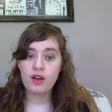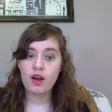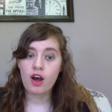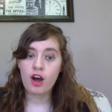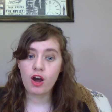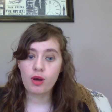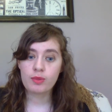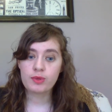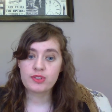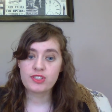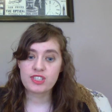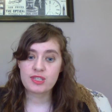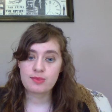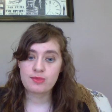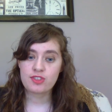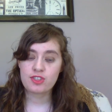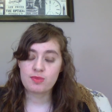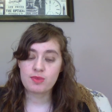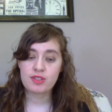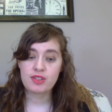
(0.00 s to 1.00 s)
almost
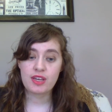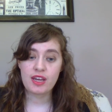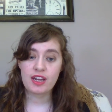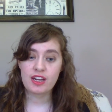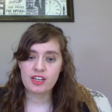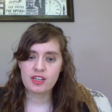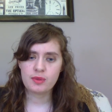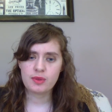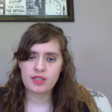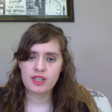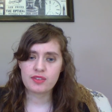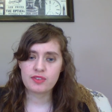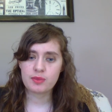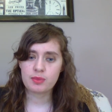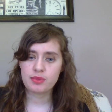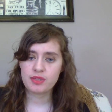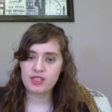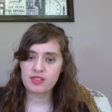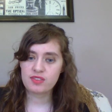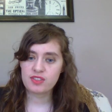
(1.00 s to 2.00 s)
seems to be the heroine of a
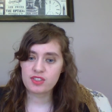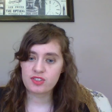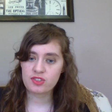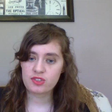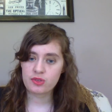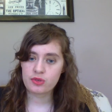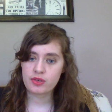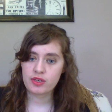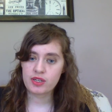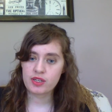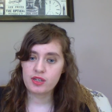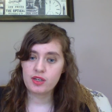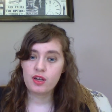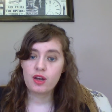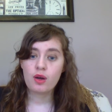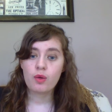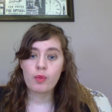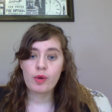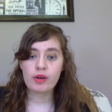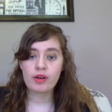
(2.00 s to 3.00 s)
previous story,
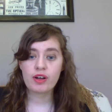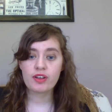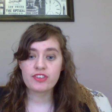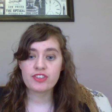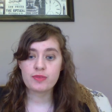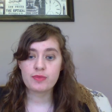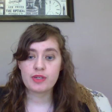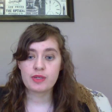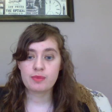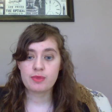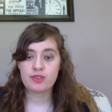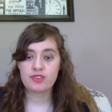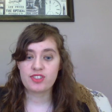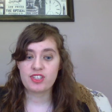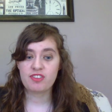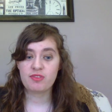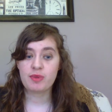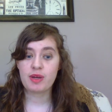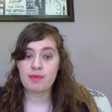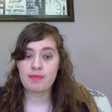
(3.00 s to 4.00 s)
while also being
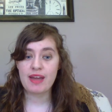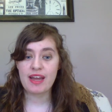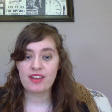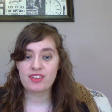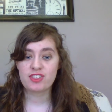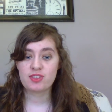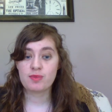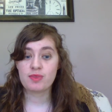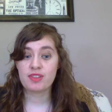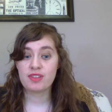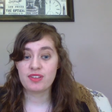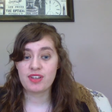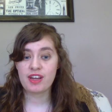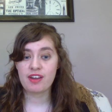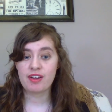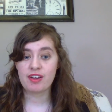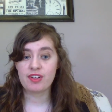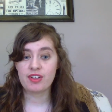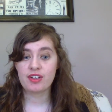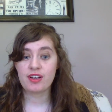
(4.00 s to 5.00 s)
perceived by Maxim and the
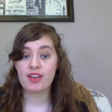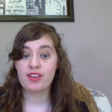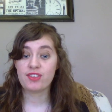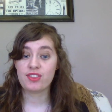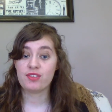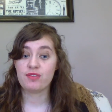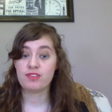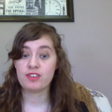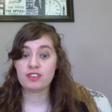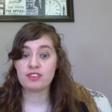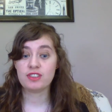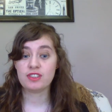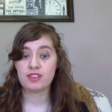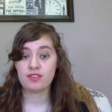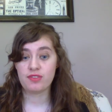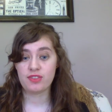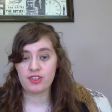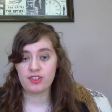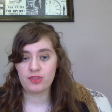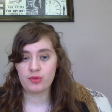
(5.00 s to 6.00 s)
narrator as the villain
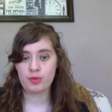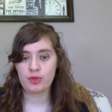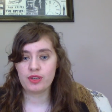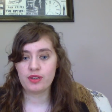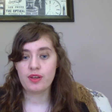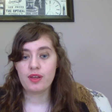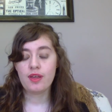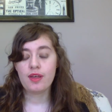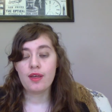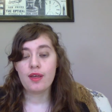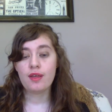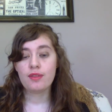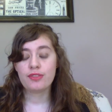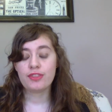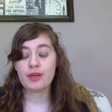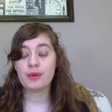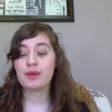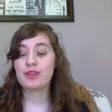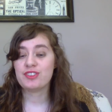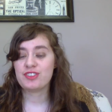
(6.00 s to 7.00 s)
of this one,
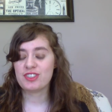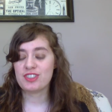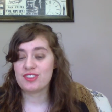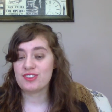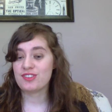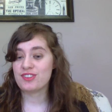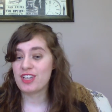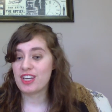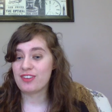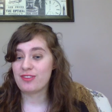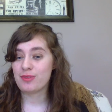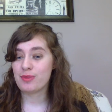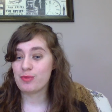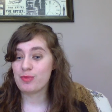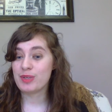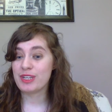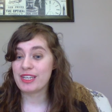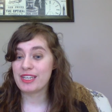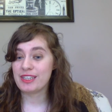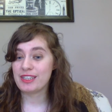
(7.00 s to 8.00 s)
though as she is dead from
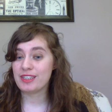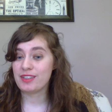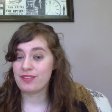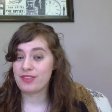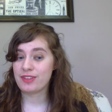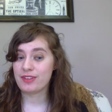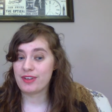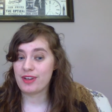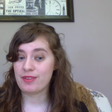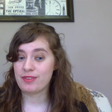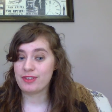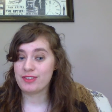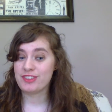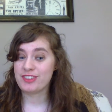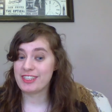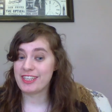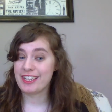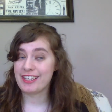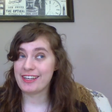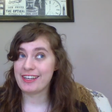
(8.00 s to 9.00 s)
the beginning of the novel,
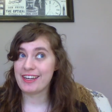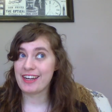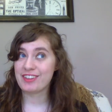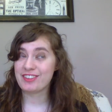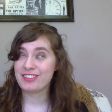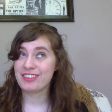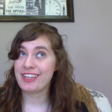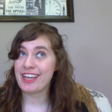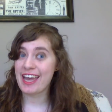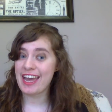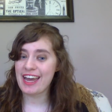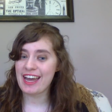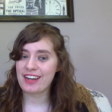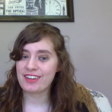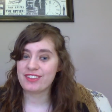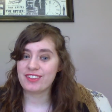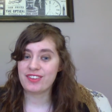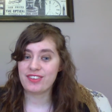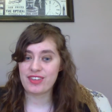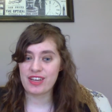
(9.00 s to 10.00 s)
she cannot actually
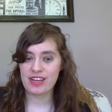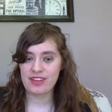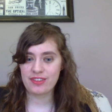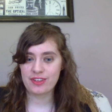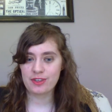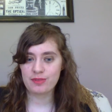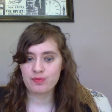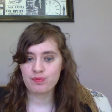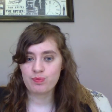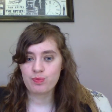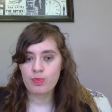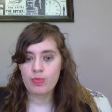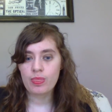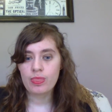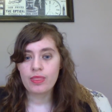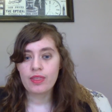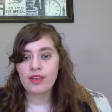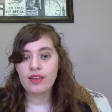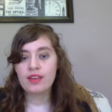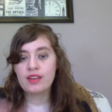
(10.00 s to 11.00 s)
act as either.
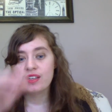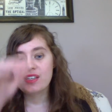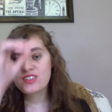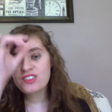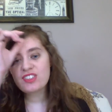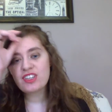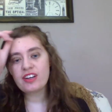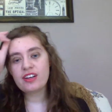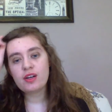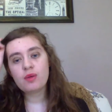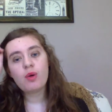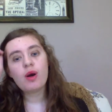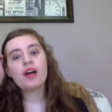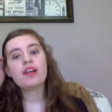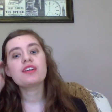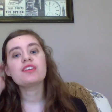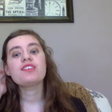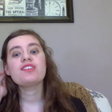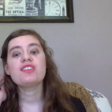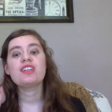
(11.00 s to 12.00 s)
Sarah
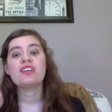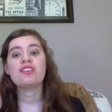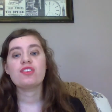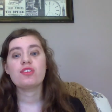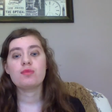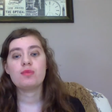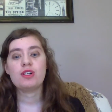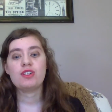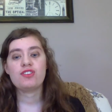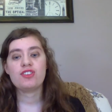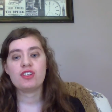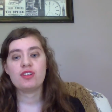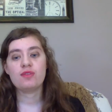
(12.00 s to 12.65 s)
Waters takes the merging